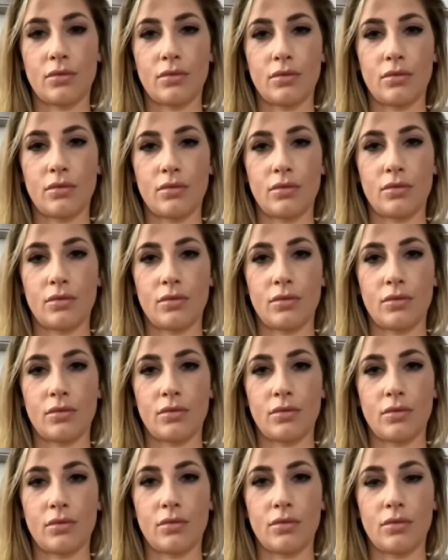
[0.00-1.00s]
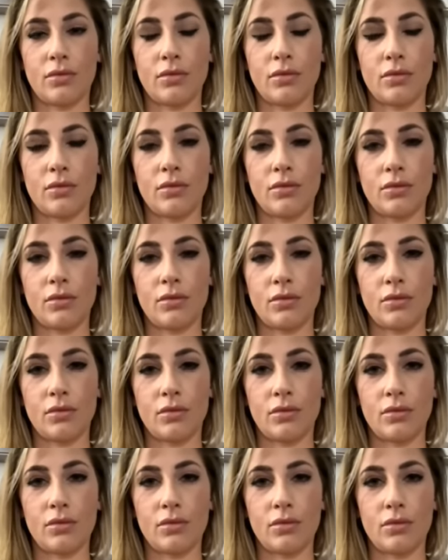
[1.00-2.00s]

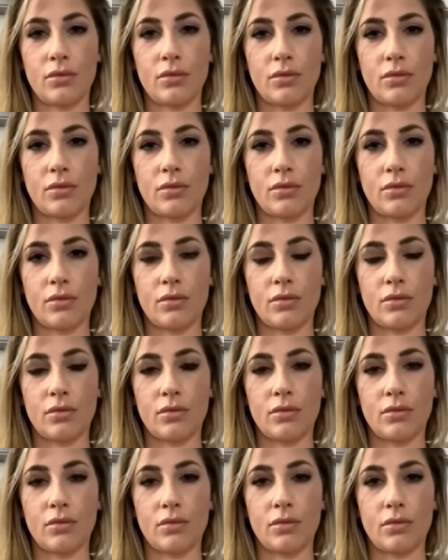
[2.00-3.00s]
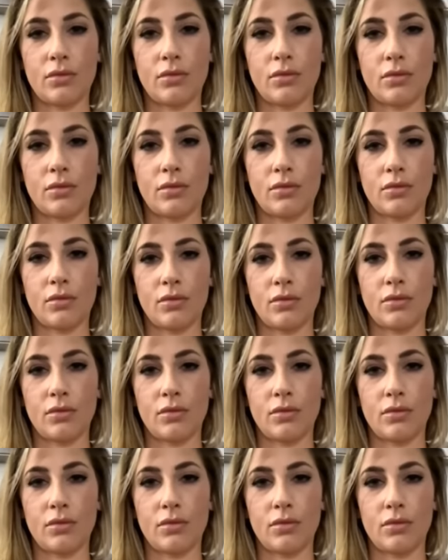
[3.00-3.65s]
(silent)